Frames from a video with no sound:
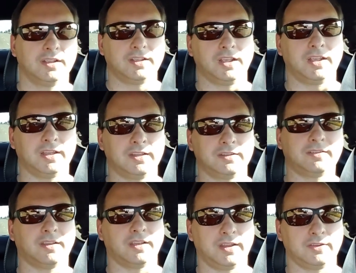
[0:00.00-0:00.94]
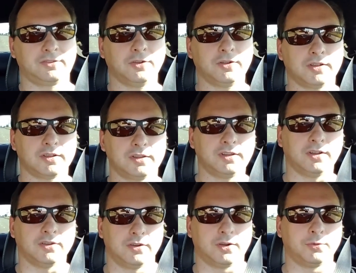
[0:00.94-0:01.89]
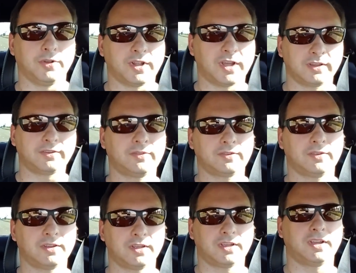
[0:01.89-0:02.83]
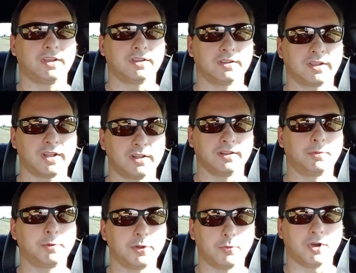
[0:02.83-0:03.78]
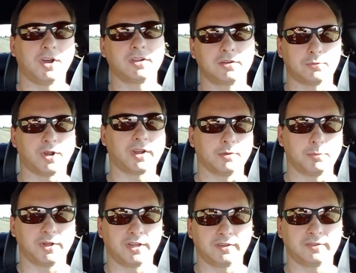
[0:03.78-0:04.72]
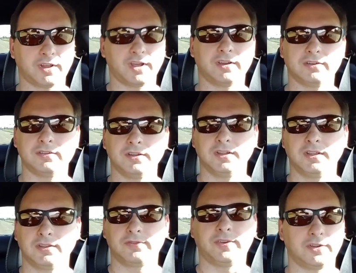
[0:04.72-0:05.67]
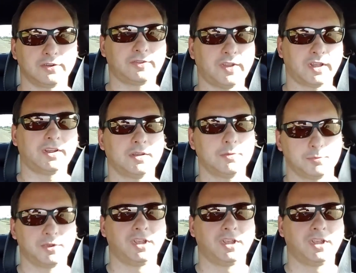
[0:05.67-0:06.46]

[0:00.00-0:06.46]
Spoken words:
And he's doing a real nice kind of Liberty Walk, Rocket Bunny style fender setup.